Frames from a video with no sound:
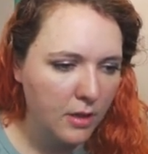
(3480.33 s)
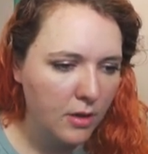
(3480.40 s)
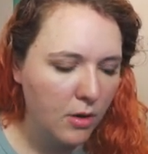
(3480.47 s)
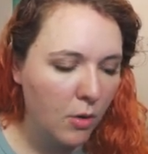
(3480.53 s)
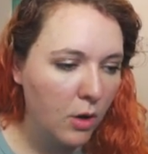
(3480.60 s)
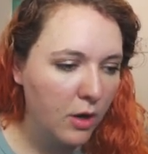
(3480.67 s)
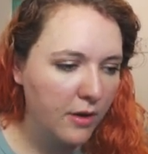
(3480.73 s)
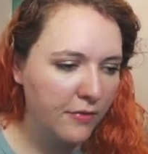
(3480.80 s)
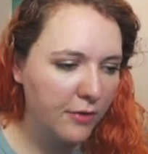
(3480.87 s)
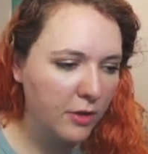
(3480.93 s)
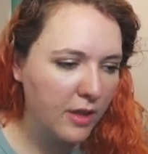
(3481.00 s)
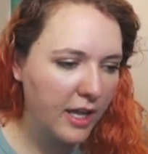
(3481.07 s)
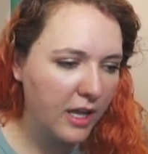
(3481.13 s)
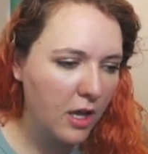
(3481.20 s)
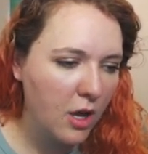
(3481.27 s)
Or if you're
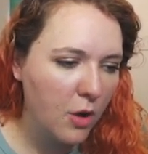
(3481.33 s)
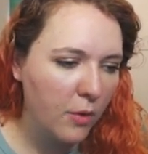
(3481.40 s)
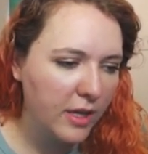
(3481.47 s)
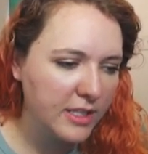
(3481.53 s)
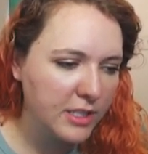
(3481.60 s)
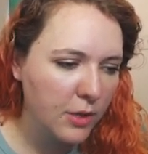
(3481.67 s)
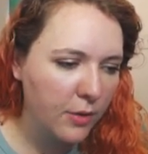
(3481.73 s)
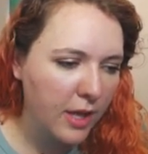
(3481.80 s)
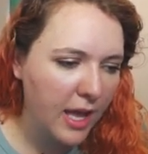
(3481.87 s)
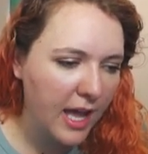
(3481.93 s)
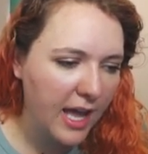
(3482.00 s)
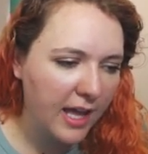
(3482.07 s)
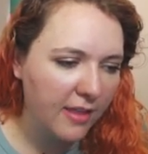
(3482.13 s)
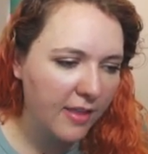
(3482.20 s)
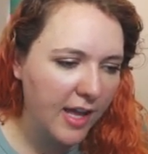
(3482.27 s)
like, oh, it's
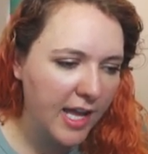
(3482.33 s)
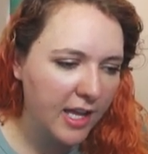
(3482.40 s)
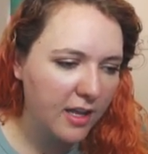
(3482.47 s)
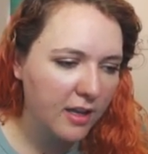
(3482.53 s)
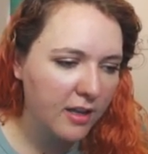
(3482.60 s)
okay, like,